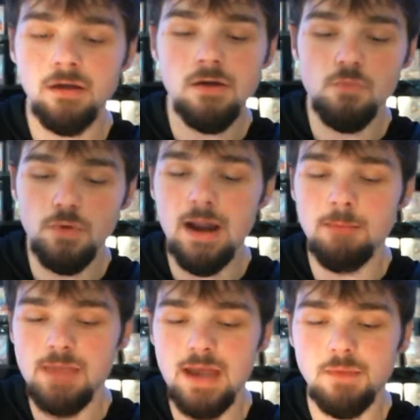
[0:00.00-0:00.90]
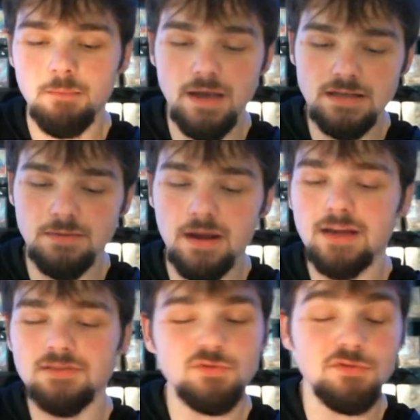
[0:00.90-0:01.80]
we got a Magma Basement. I
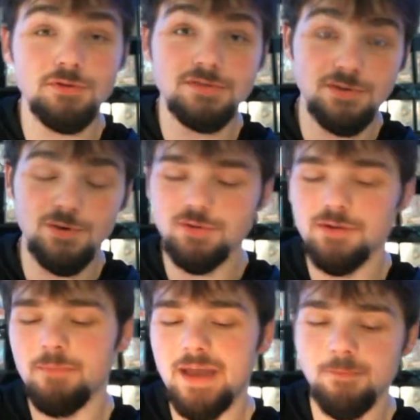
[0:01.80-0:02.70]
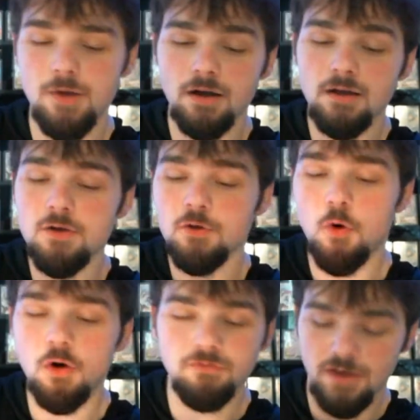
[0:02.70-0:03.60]
got two of those people. Magmar,
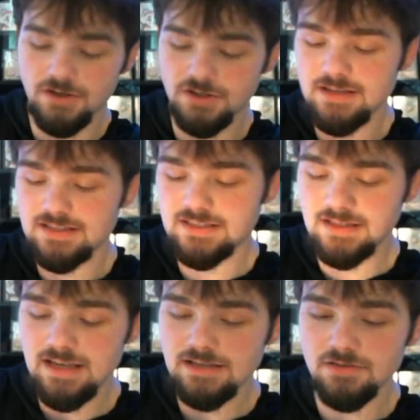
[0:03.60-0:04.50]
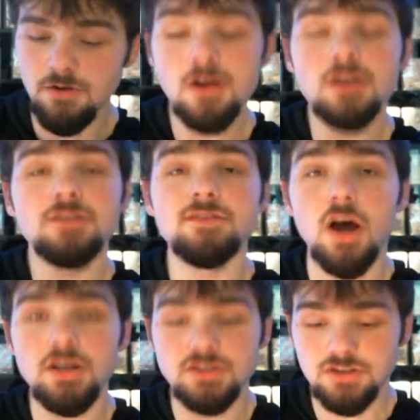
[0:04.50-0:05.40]
Corefish, Sneasel,
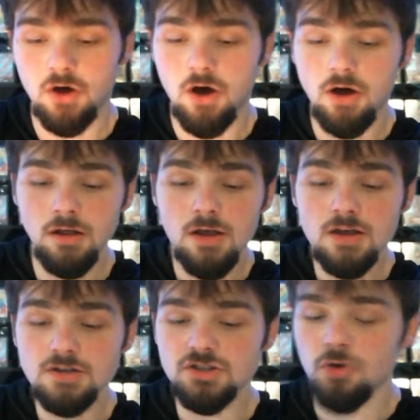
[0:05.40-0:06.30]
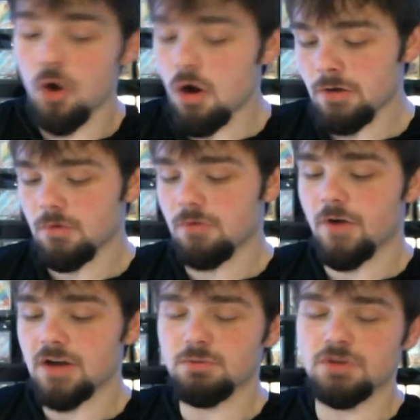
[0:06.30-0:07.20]
Duskull, Snorrit
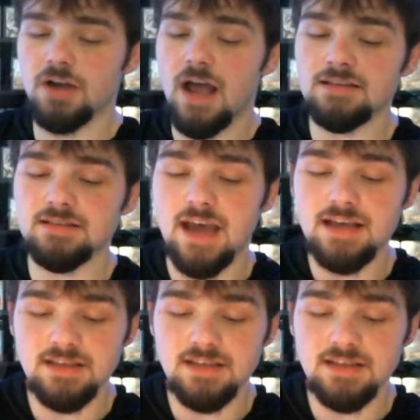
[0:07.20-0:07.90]
Reverse. What's your guys' guess?